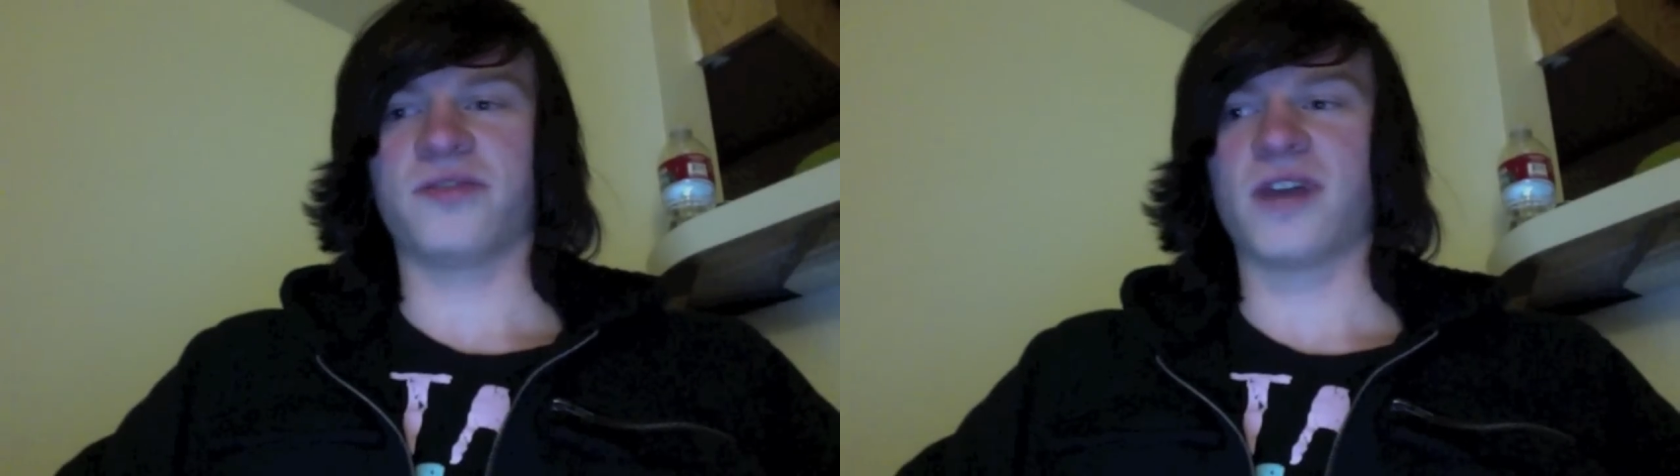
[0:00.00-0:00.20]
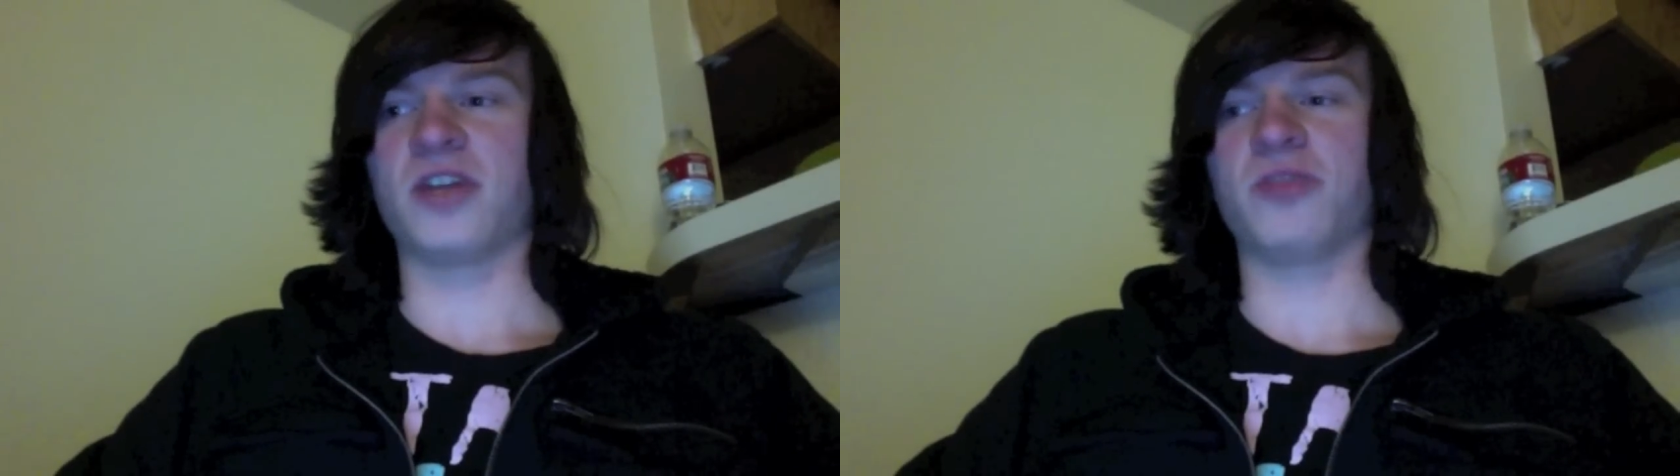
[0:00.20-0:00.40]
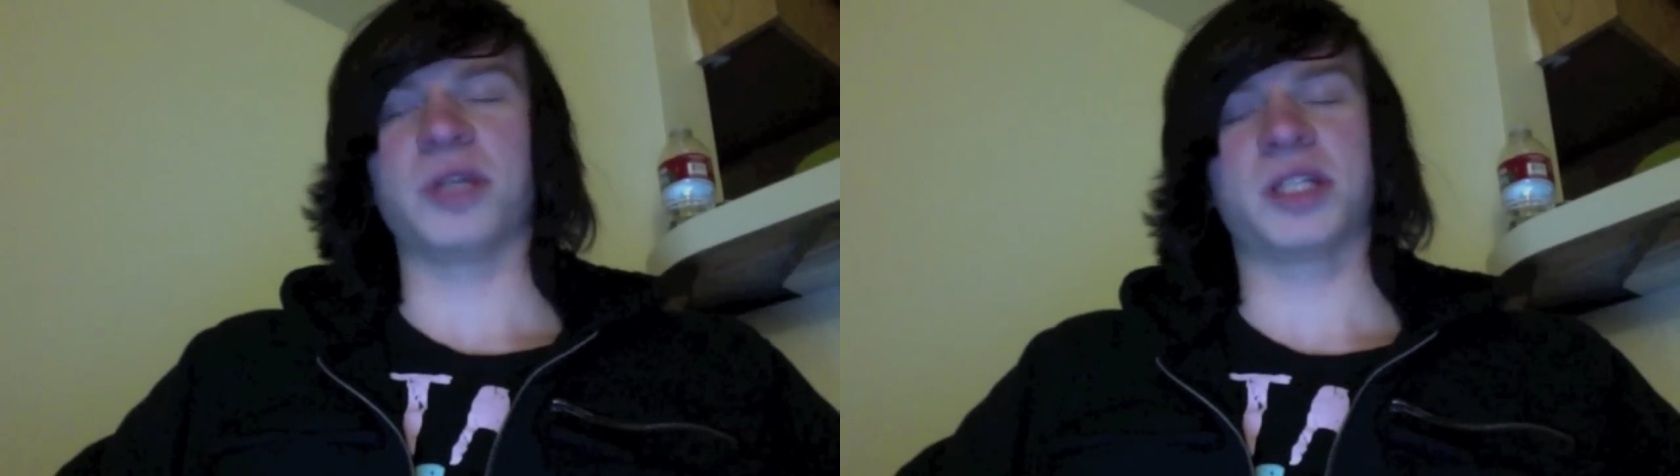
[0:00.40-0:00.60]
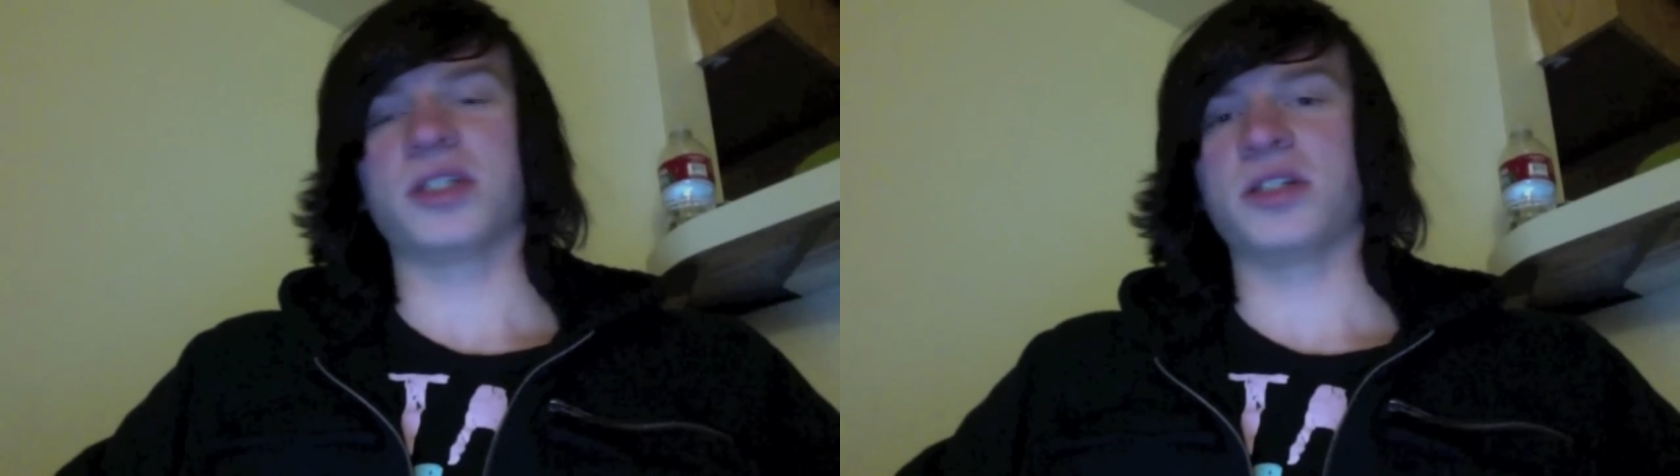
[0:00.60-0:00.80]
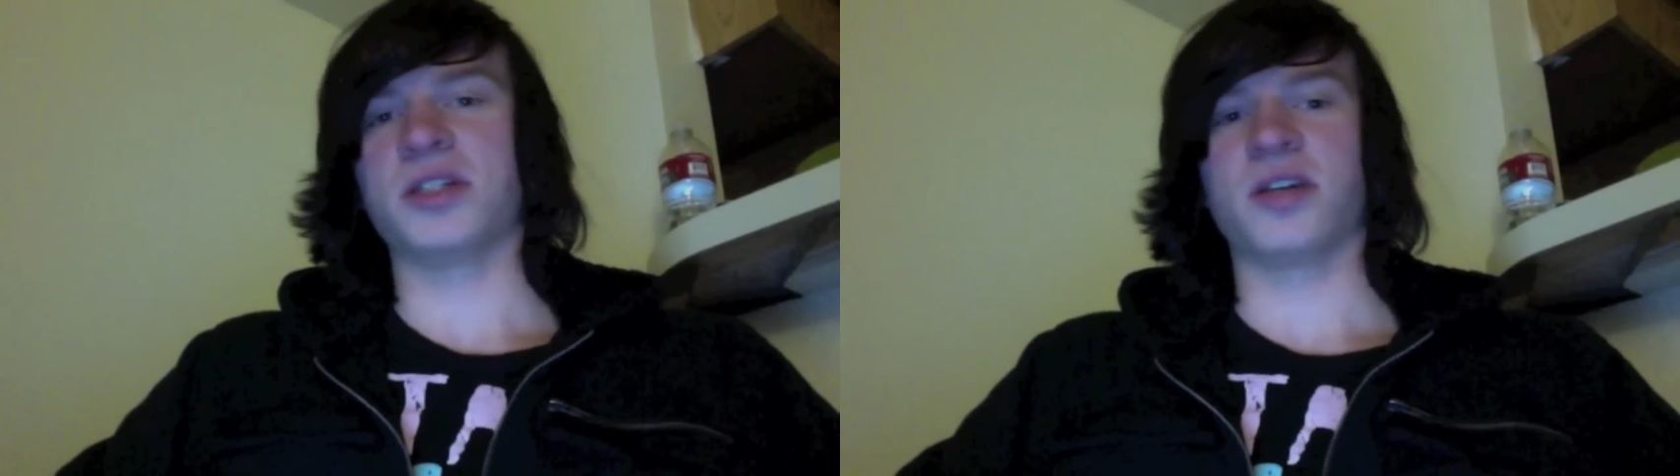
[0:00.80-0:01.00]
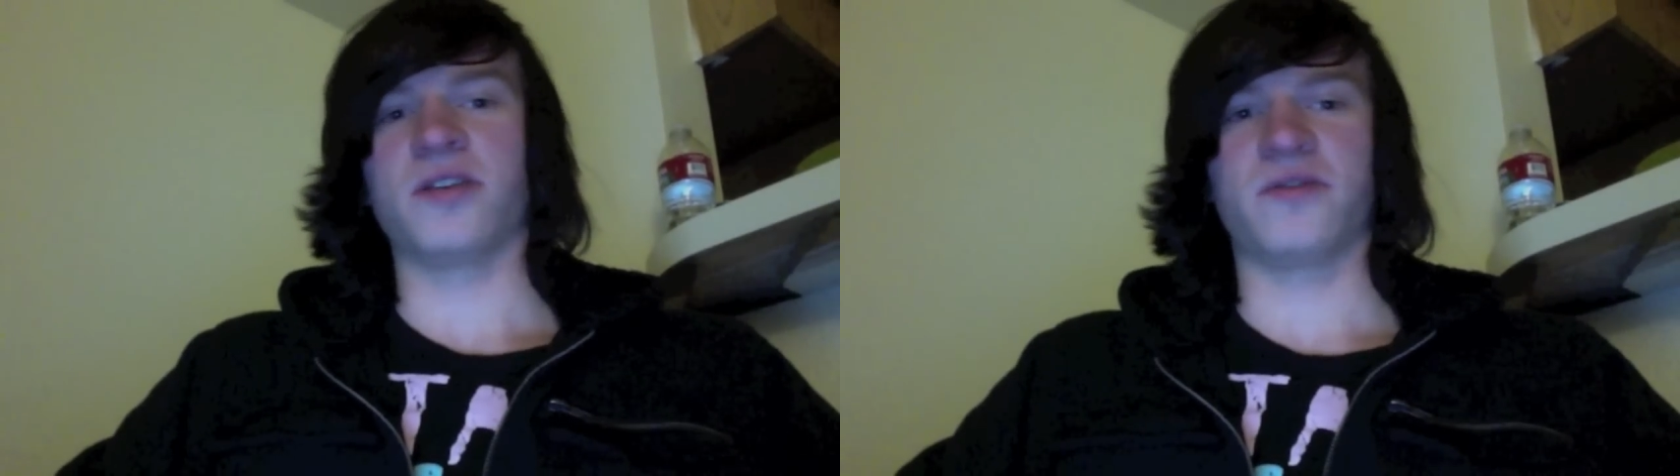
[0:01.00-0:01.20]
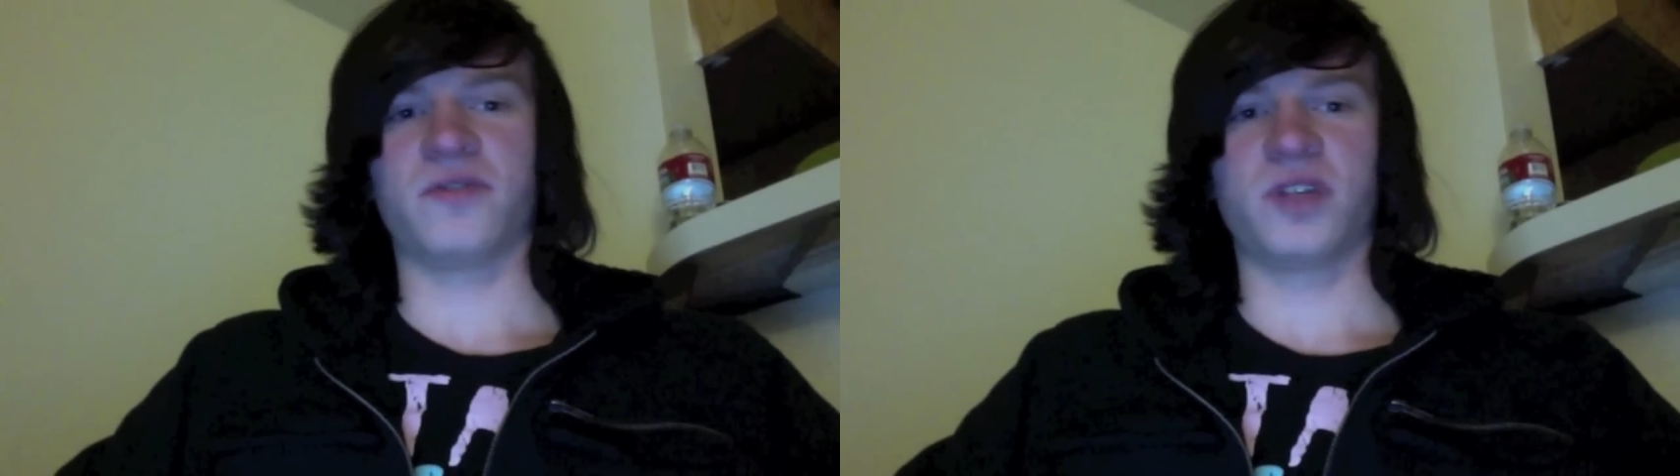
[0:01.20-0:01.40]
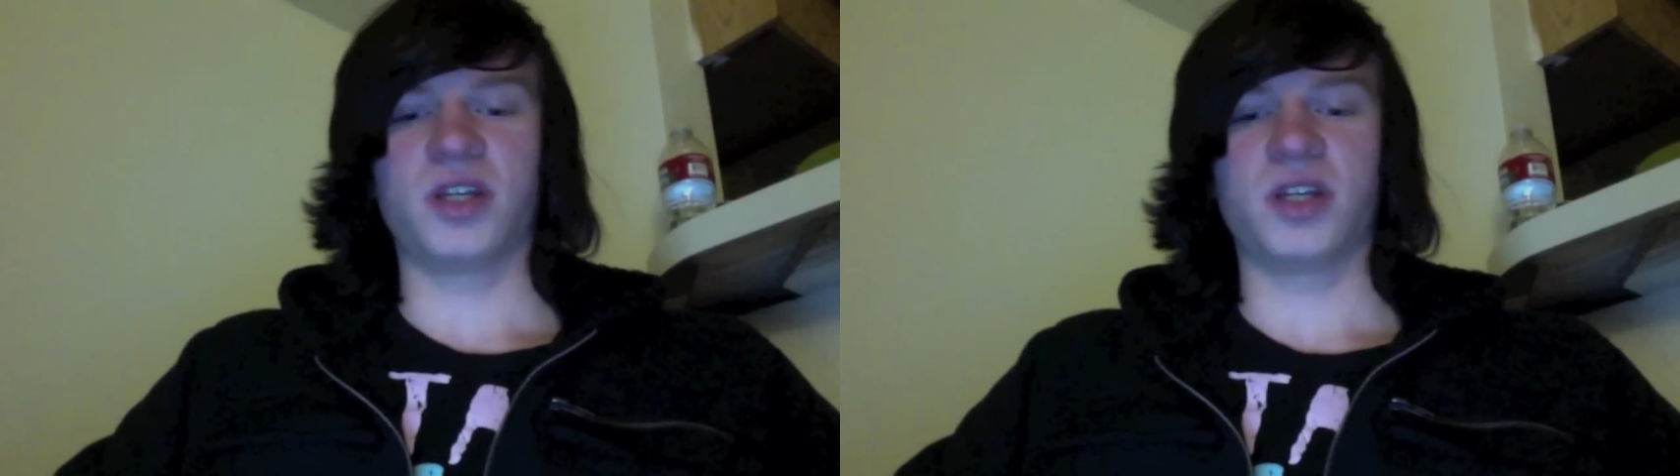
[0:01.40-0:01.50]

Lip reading: final mixes of